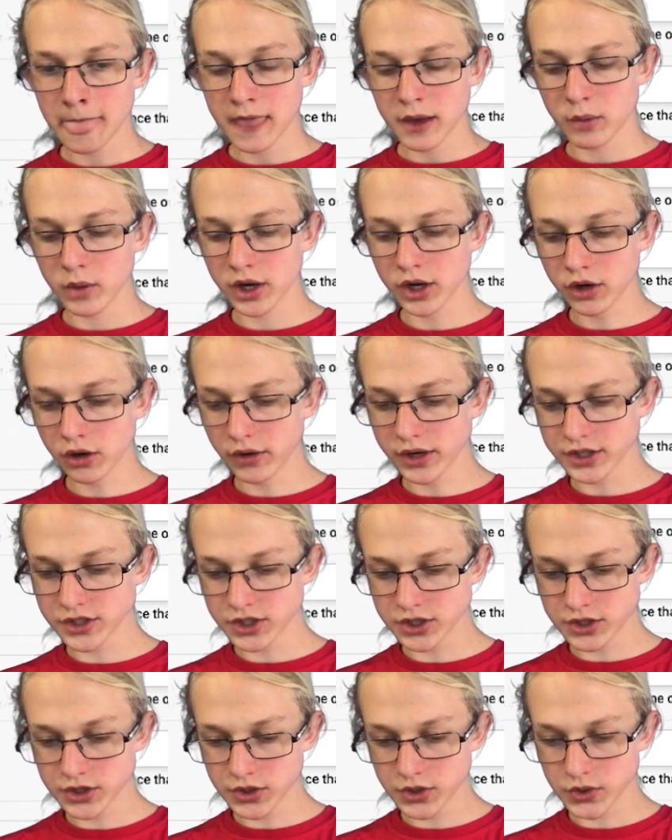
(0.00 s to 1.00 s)
we're going to
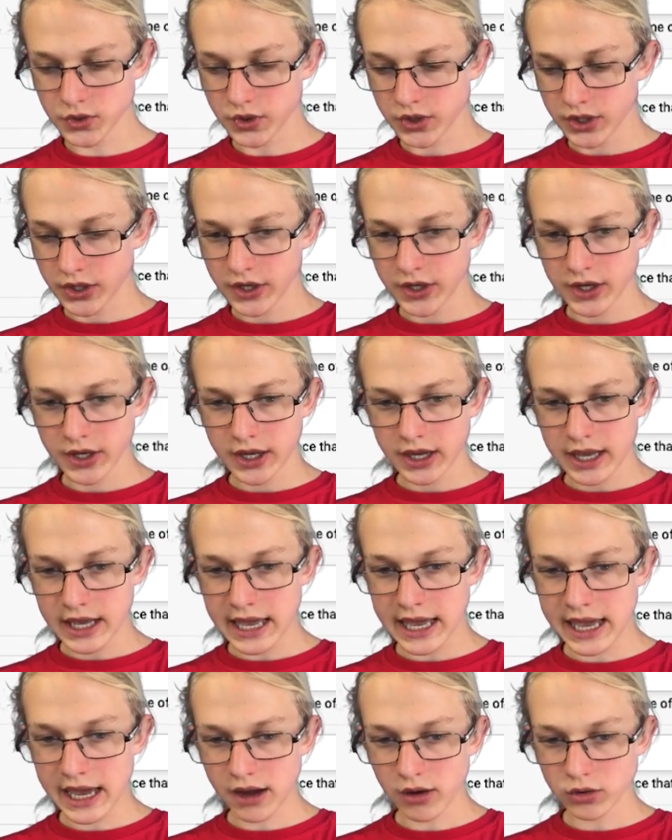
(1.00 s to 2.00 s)
do
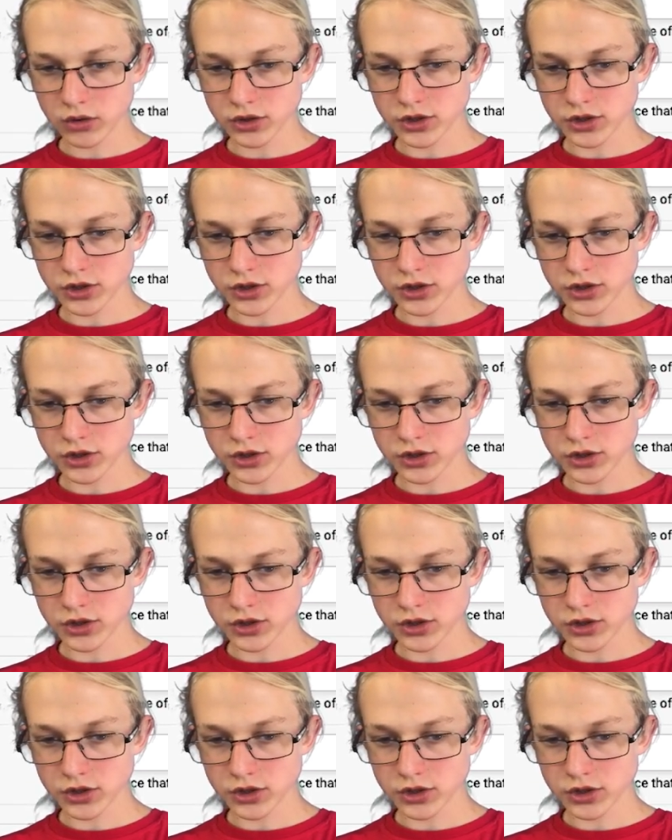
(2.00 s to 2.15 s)
our